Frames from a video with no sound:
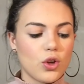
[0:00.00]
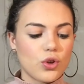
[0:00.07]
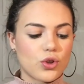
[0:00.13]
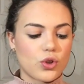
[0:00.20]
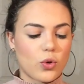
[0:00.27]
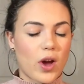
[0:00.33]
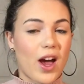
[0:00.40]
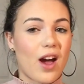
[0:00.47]

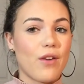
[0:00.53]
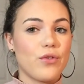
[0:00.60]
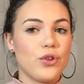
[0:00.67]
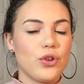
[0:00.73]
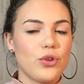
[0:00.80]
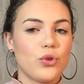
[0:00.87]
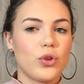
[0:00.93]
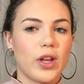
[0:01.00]
So after
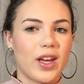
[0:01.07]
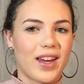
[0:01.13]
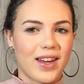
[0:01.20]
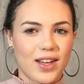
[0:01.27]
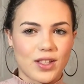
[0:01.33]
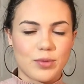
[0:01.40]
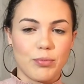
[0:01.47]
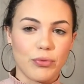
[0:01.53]
you like, I
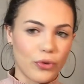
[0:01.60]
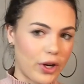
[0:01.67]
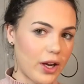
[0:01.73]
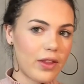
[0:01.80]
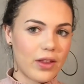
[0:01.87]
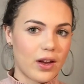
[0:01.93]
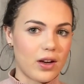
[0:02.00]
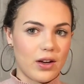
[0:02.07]
guess,
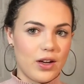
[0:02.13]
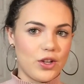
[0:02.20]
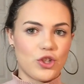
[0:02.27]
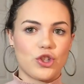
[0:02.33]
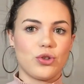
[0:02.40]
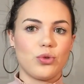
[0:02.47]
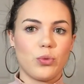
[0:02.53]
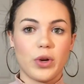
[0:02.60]
break that
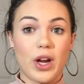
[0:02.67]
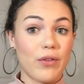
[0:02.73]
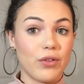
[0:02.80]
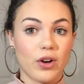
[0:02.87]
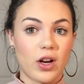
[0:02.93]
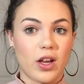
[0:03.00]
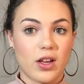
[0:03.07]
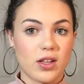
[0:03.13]
initial
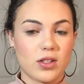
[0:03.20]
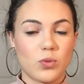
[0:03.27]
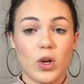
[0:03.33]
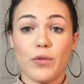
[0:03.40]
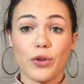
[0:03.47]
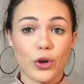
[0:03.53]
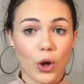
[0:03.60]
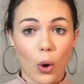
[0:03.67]
whatever it is,
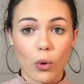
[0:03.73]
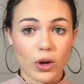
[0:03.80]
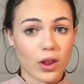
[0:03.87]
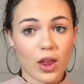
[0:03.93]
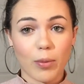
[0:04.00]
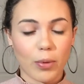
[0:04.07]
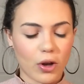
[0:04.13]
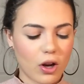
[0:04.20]
whatever coating
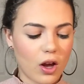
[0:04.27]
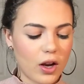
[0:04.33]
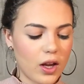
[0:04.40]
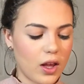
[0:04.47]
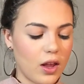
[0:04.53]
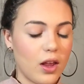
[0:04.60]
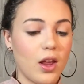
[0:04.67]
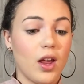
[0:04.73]
they put on
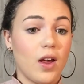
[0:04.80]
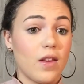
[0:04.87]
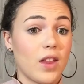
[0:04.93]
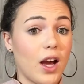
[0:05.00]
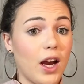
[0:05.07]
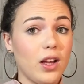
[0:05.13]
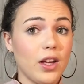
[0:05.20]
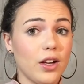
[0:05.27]
it, the
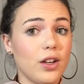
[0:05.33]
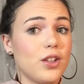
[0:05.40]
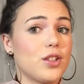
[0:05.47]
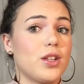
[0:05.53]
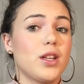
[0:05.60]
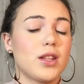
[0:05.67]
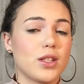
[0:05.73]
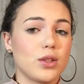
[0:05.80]
highlighter
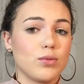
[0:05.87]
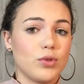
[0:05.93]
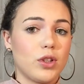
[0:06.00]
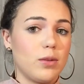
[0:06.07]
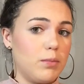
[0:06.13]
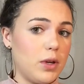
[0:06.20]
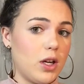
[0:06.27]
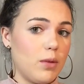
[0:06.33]
underneath is
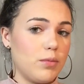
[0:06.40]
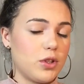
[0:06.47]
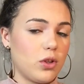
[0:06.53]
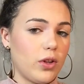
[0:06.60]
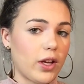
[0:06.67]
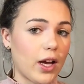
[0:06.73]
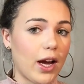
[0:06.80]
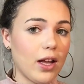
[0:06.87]
really bomb. So
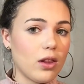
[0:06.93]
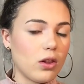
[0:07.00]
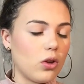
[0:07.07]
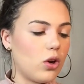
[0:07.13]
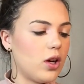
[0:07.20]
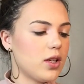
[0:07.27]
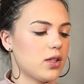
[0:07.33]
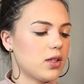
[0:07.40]
like I
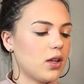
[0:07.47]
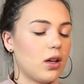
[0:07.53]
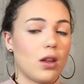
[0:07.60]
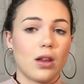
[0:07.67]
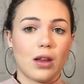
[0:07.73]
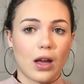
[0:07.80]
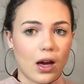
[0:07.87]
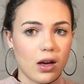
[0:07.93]
lost a
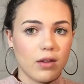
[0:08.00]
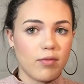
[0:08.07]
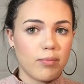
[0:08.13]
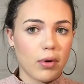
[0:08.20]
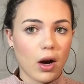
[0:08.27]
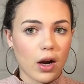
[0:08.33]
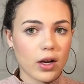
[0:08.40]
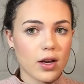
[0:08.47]
lot of
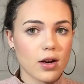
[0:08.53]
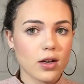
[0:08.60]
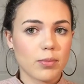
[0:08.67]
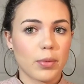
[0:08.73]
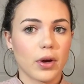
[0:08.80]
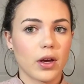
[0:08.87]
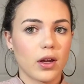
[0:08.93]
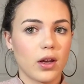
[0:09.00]
product,
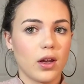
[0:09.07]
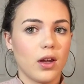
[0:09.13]
but